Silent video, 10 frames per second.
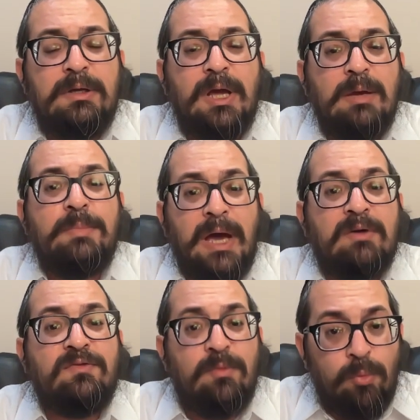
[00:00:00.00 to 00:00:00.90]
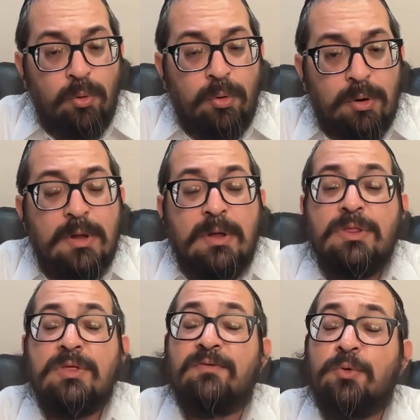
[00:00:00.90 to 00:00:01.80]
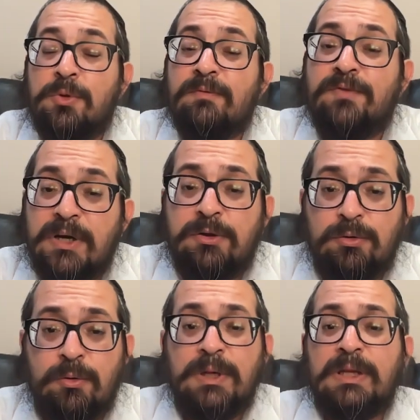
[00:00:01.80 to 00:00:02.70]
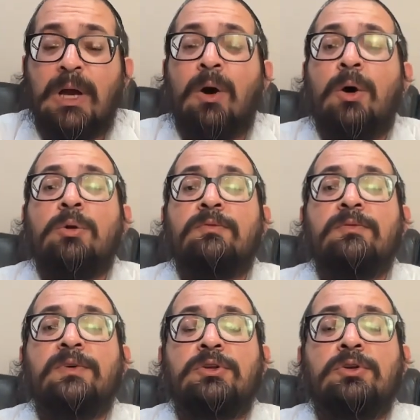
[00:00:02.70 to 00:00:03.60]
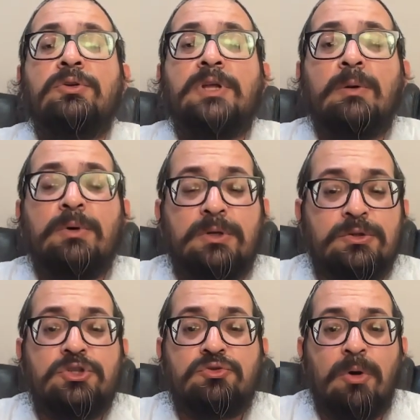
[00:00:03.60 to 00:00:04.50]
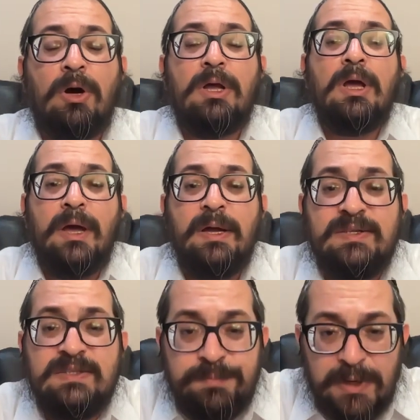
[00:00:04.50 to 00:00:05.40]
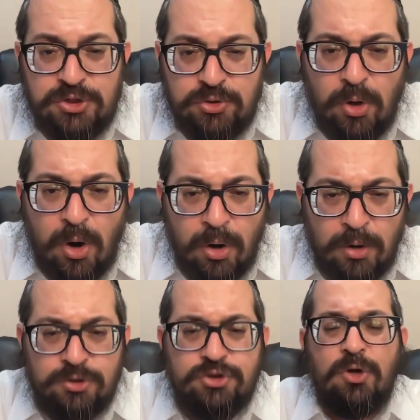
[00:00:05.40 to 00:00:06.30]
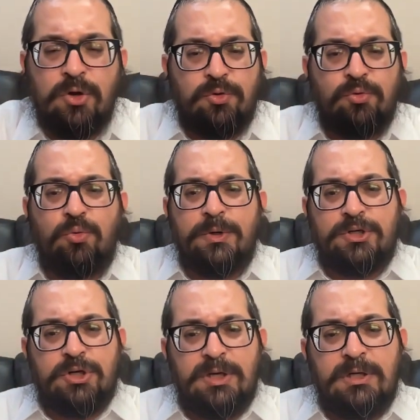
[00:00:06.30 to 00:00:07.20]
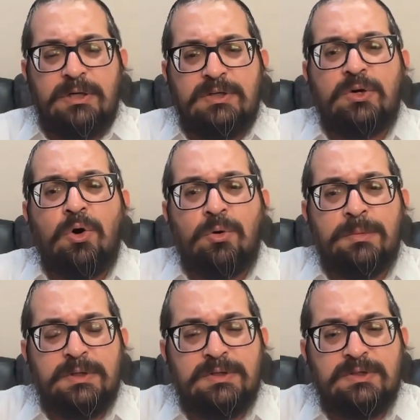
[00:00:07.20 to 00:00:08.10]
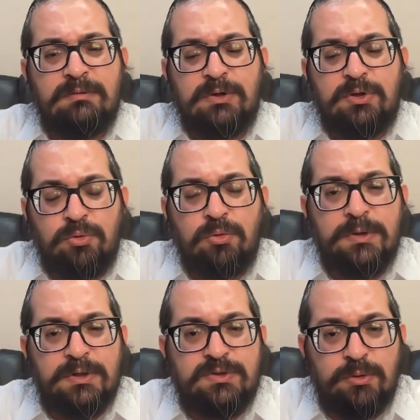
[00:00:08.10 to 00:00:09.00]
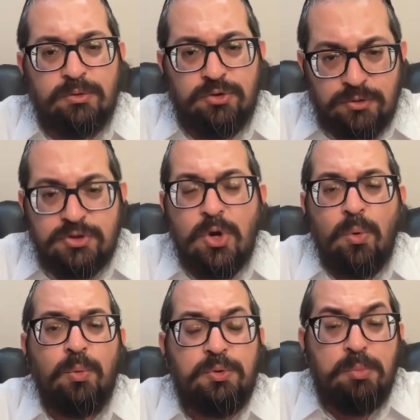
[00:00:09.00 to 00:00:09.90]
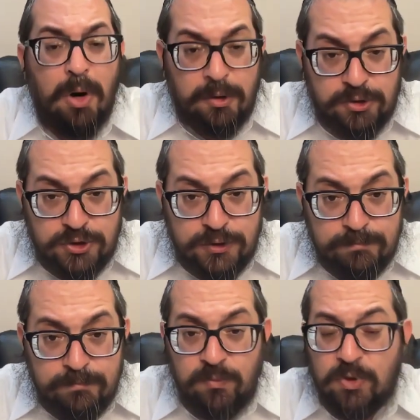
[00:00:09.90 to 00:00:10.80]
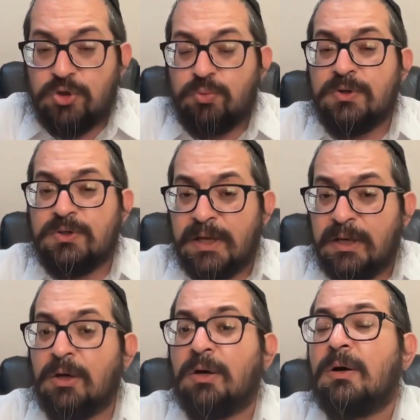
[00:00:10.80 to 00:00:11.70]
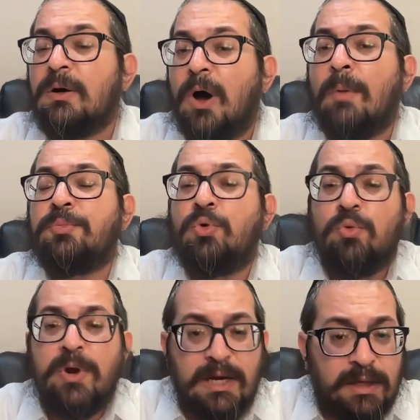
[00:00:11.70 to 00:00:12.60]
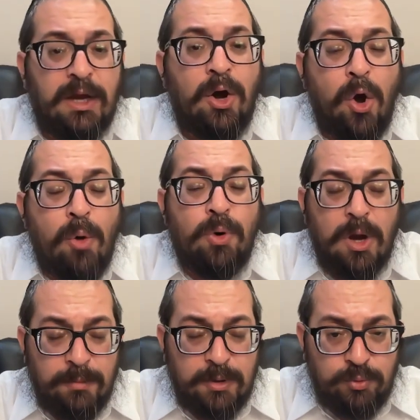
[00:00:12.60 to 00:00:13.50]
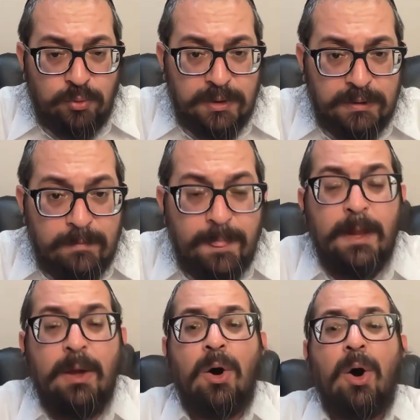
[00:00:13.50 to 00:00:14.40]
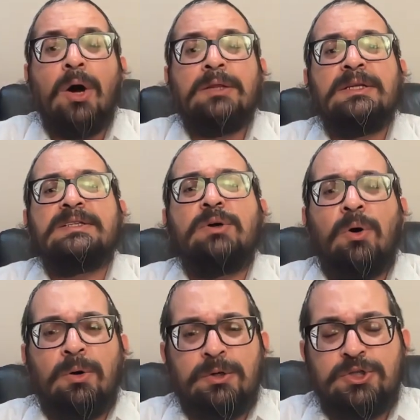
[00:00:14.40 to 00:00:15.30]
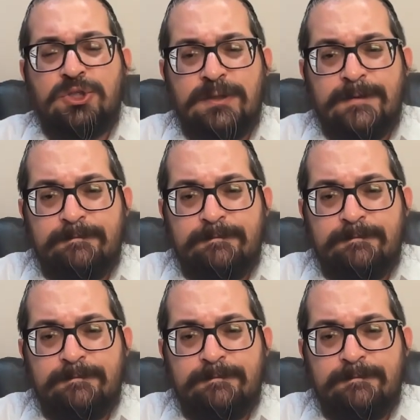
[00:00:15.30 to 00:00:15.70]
came back from war, for the victor, in the honor of the victor, they would construct a special arch through which he and his armies, the victorious soldiers, would march. This was like a parade, like a homecoming parade. On this arch,